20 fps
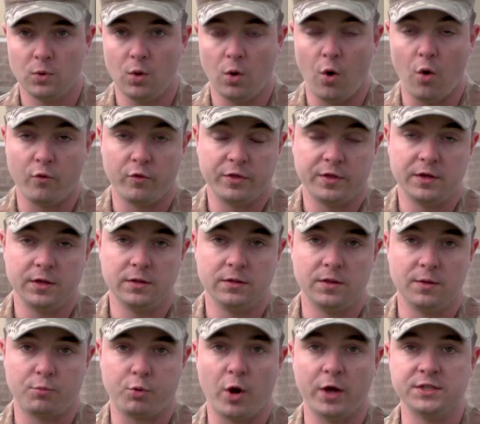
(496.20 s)
over
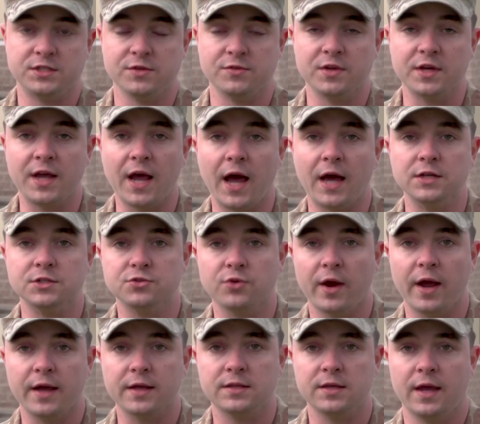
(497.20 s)
the price of the
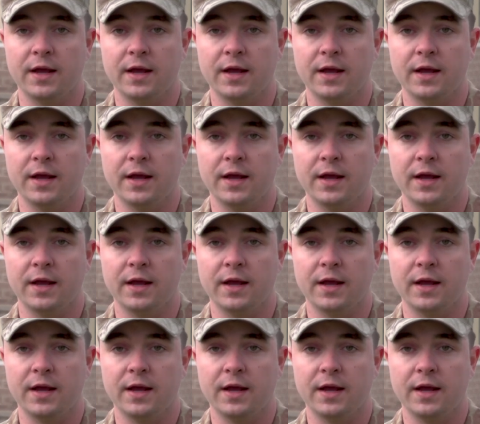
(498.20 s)
contract.